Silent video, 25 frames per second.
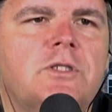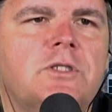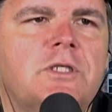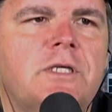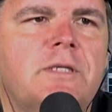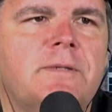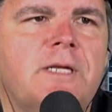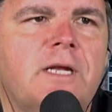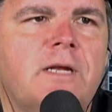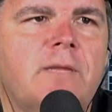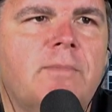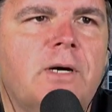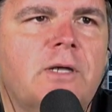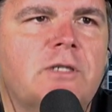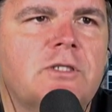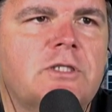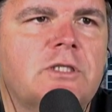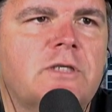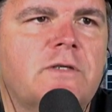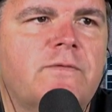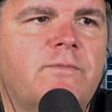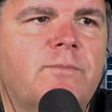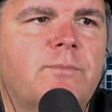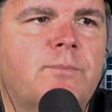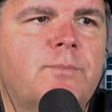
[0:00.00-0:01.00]
did a bunch
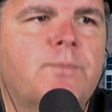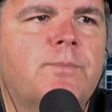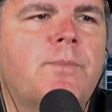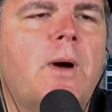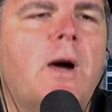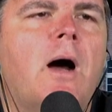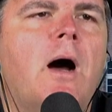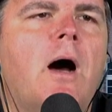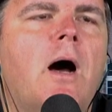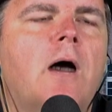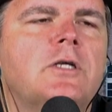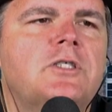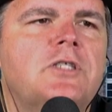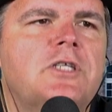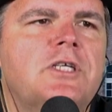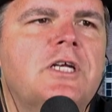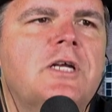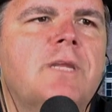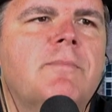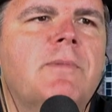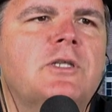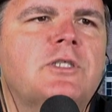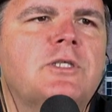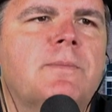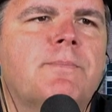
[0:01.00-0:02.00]
of
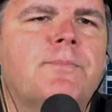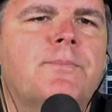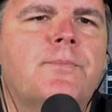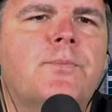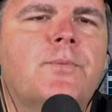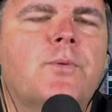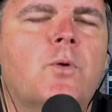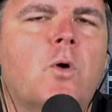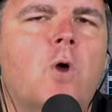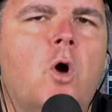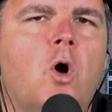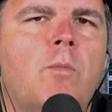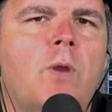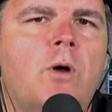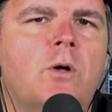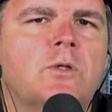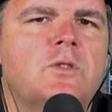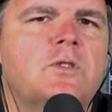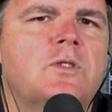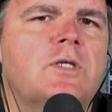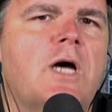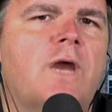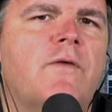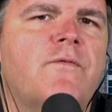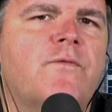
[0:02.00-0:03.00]
promo
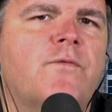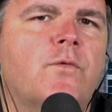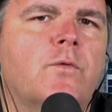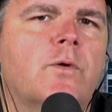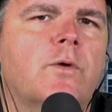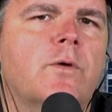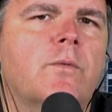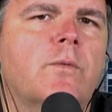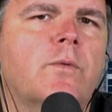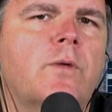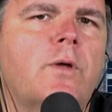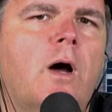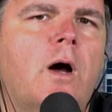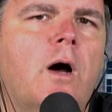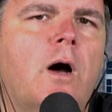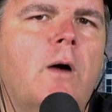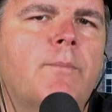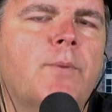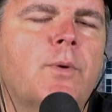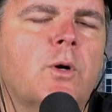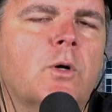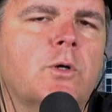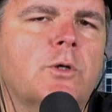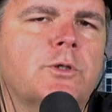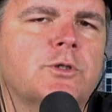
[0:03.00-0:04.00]
stuff for
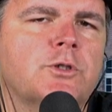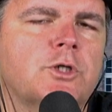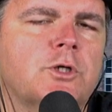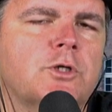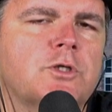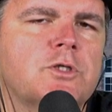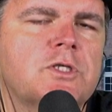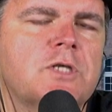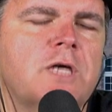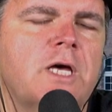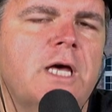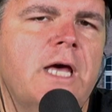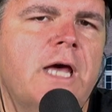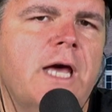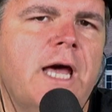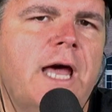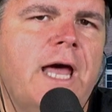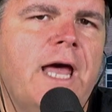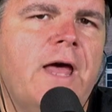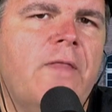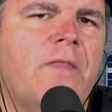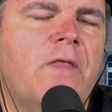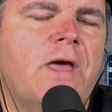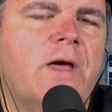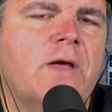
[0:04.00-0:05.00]
pearl shirts,
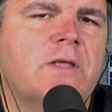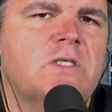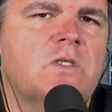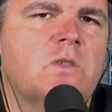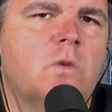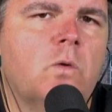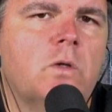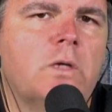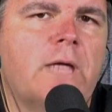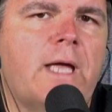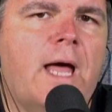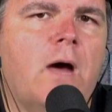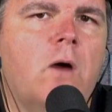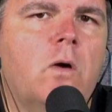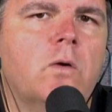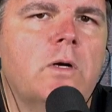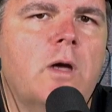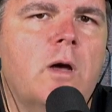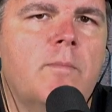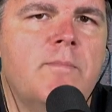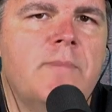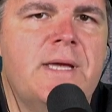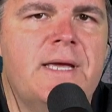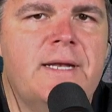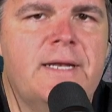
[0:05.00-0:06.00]
and they sold out
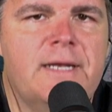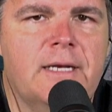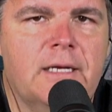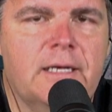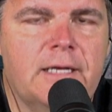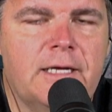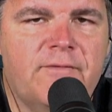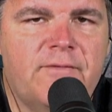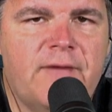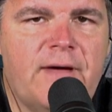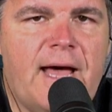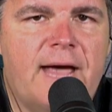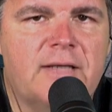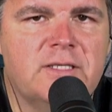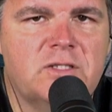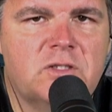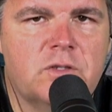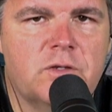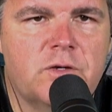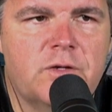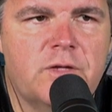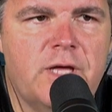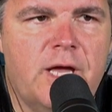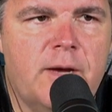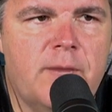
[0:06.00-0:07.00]
immediately,
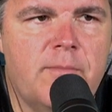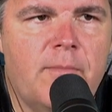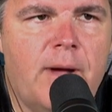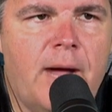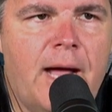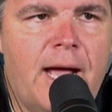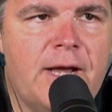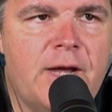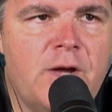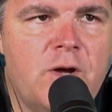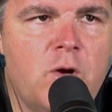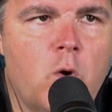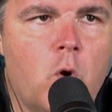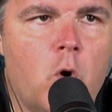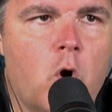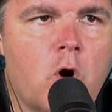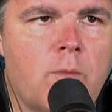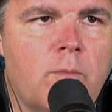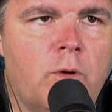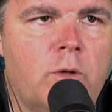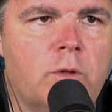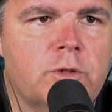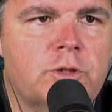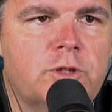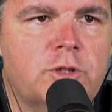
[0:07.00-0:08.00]
faster than my
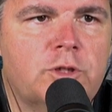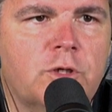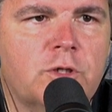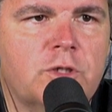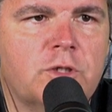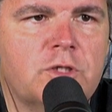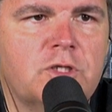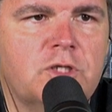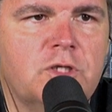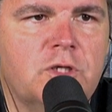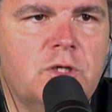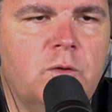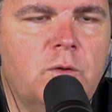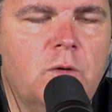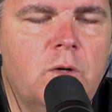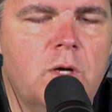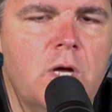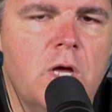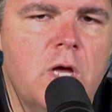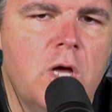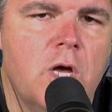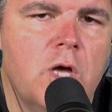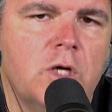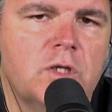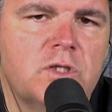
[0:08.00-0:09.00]
normal shirts do.
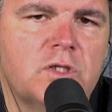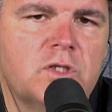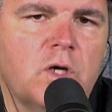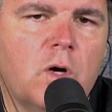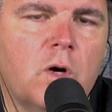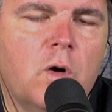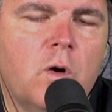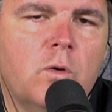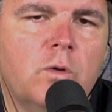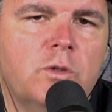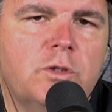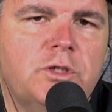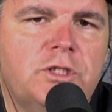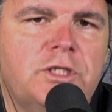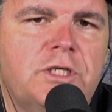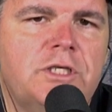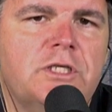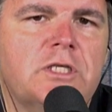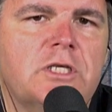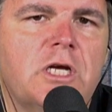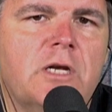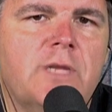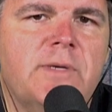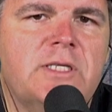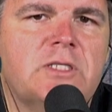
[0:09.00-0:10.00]
So she
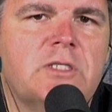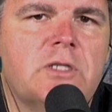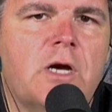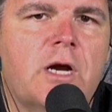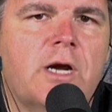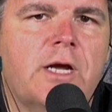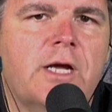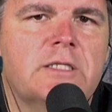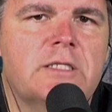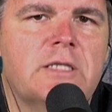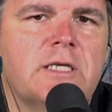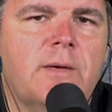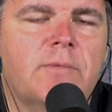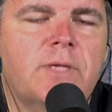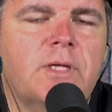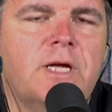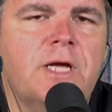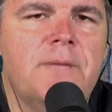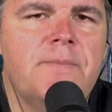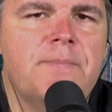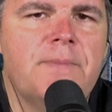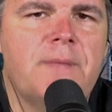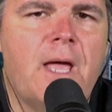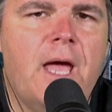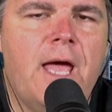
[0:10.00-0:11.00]
is going to be starting
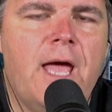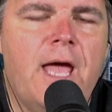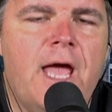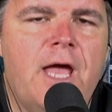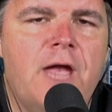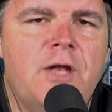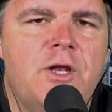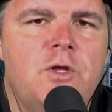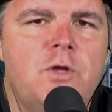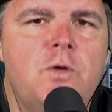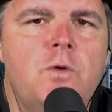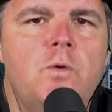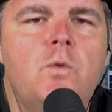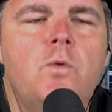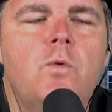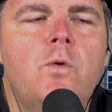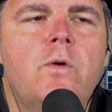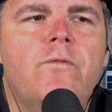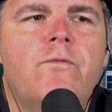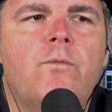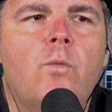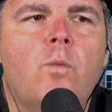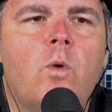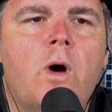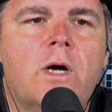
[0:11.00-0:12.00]
something, and you
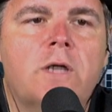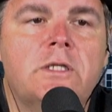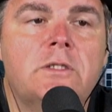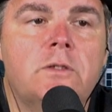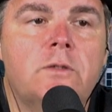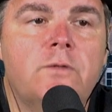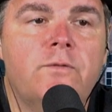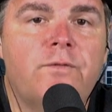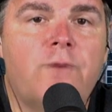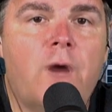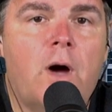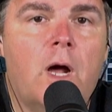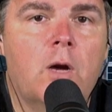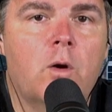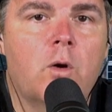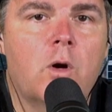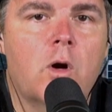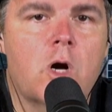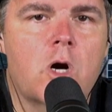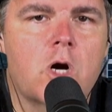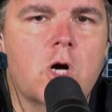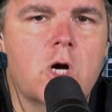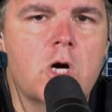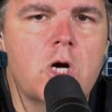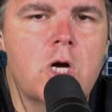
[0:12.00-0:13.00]
want to follow
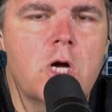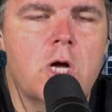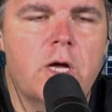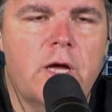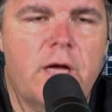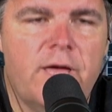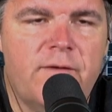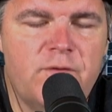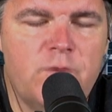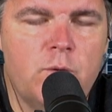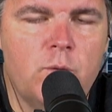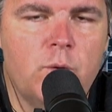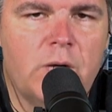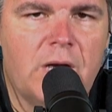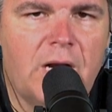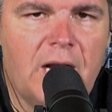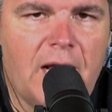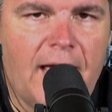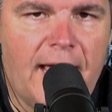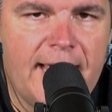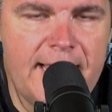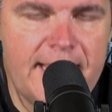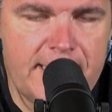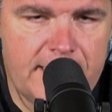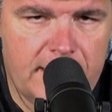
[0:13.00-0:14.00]
her if you would
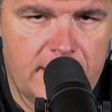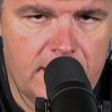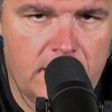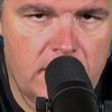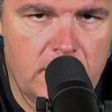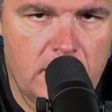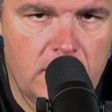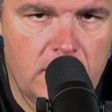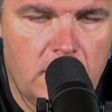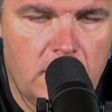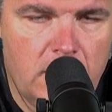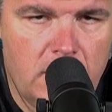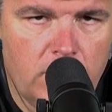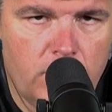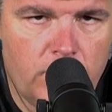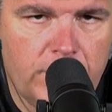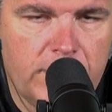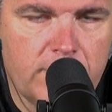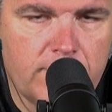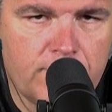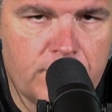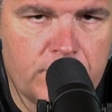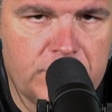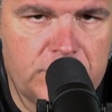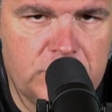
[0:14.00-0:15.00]
like.
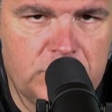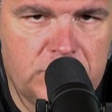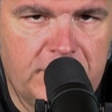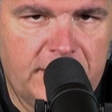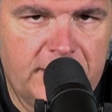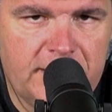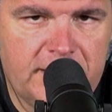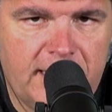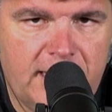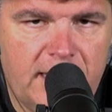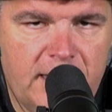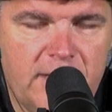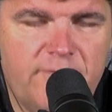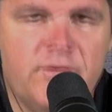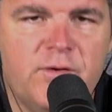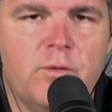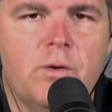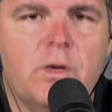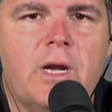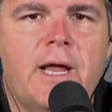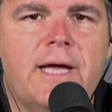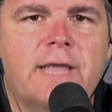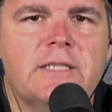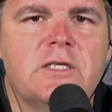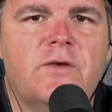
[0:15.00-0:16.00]
We'd appreciate that. If you
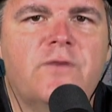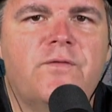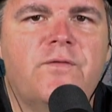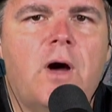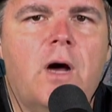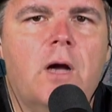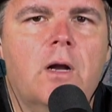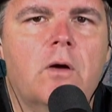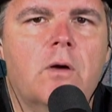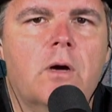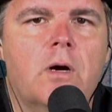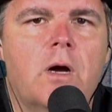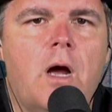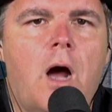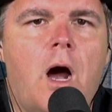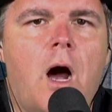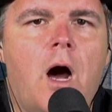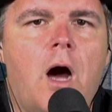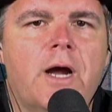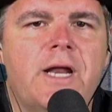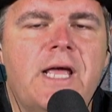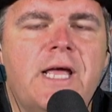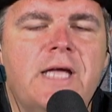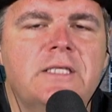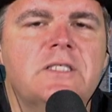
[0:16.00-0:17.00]
would like to follow her
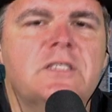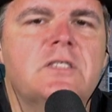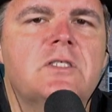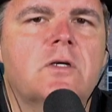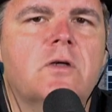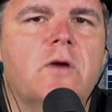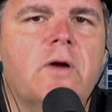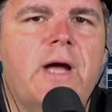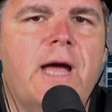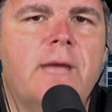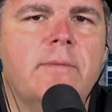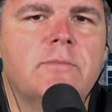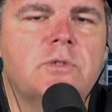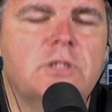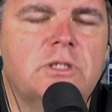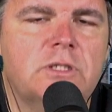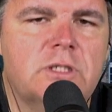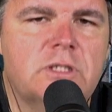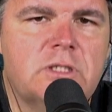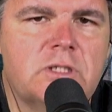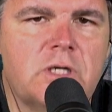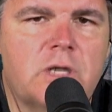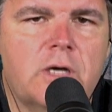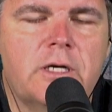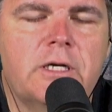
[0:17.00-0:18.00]
on Instagram, she
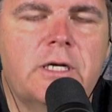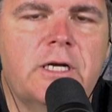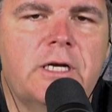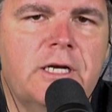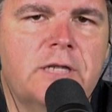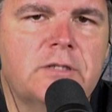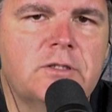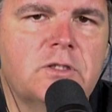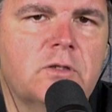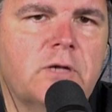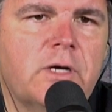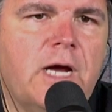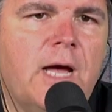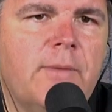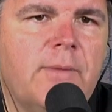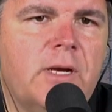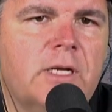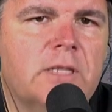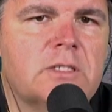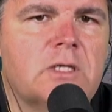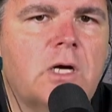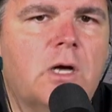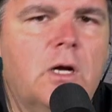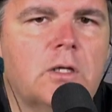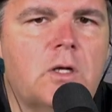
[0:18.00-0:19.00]
has started an Instagram, and
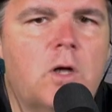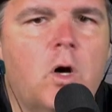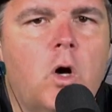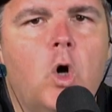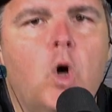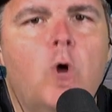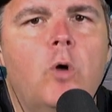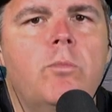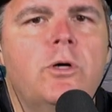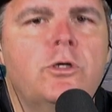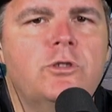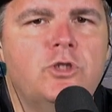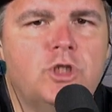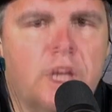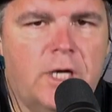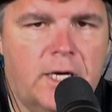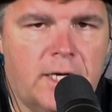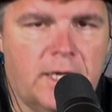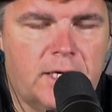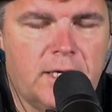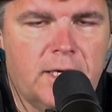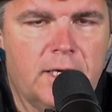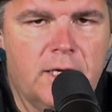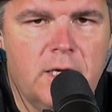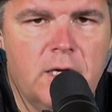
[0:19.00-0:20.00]
it's called Hobo
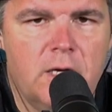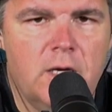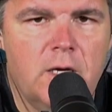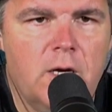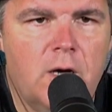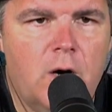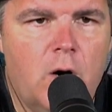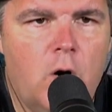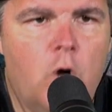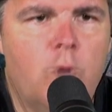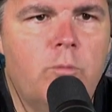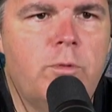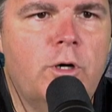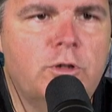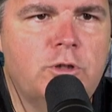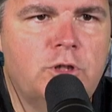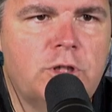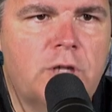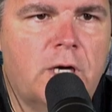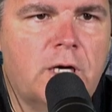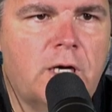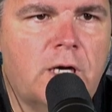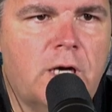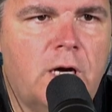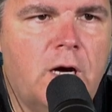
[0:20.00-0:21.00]
Junk. Hobo
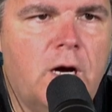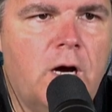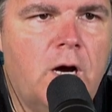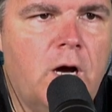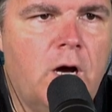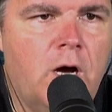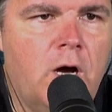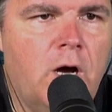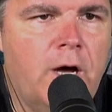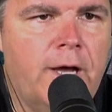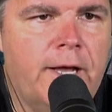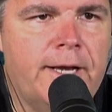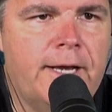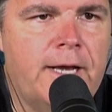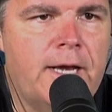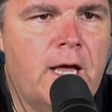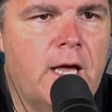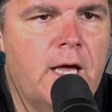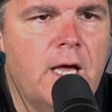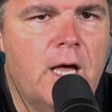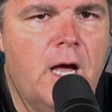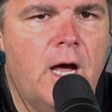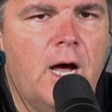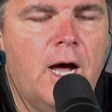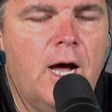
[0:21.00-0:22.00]
Junk on
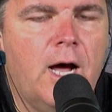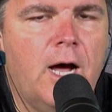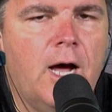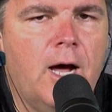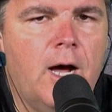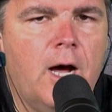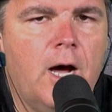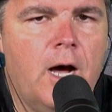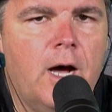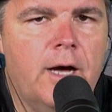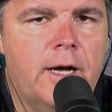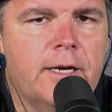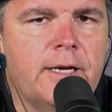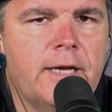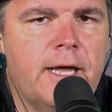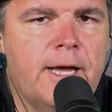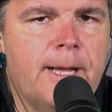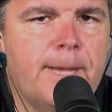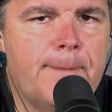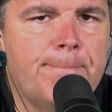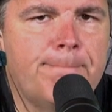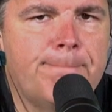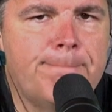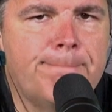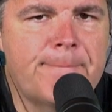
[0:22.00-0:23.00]

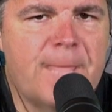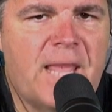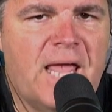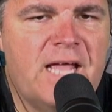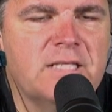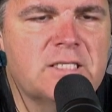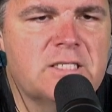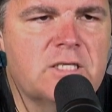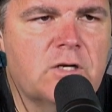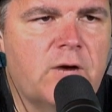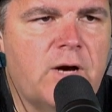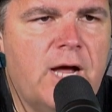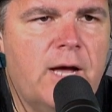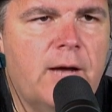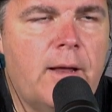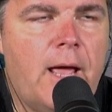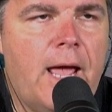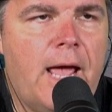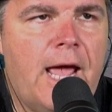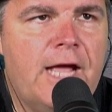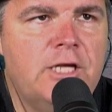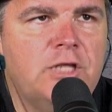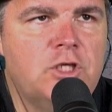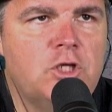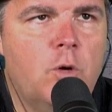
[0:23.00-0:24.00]
Instagram.
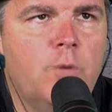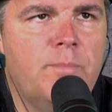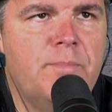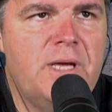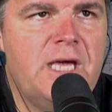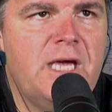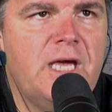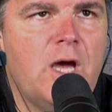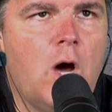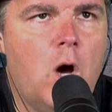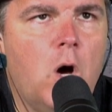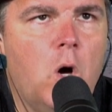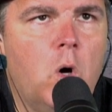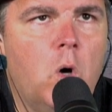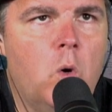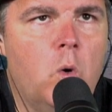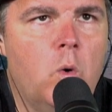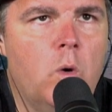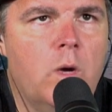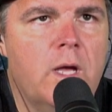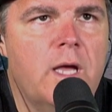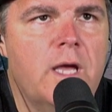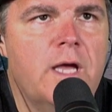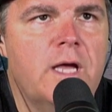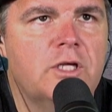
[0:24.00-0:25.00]

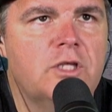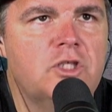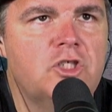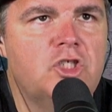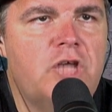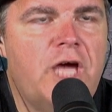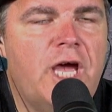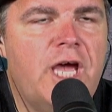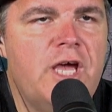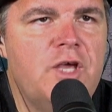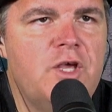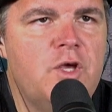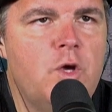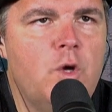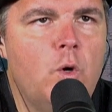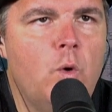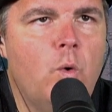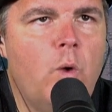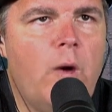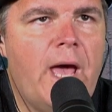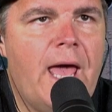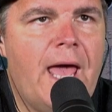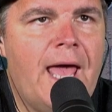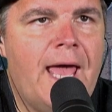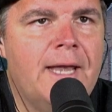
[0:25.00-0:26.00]

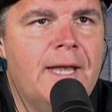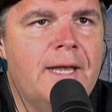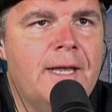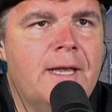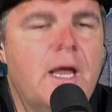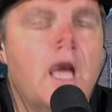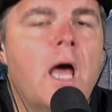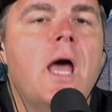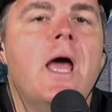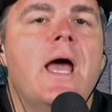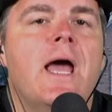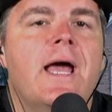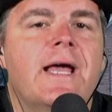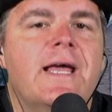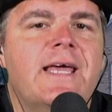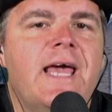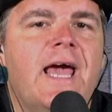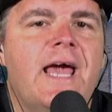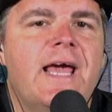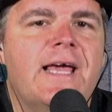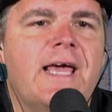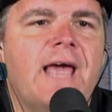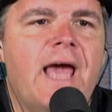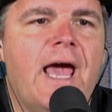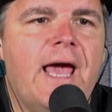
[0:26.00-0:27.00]

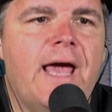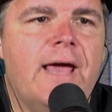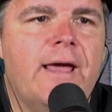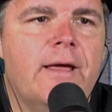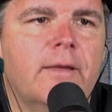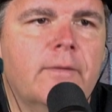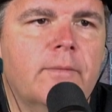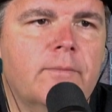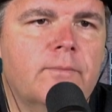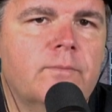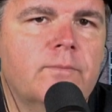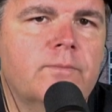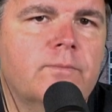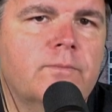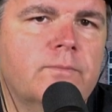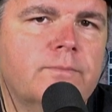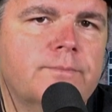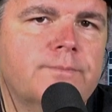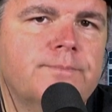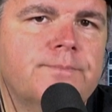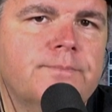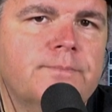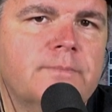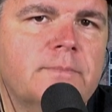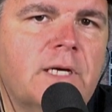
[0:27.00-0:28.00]
HOBOJUNKK.
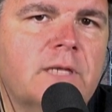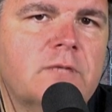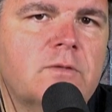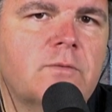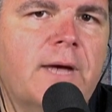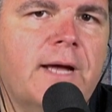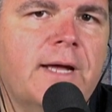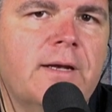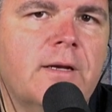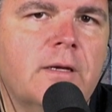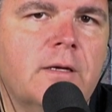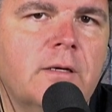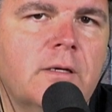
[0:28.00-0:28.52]
That's right.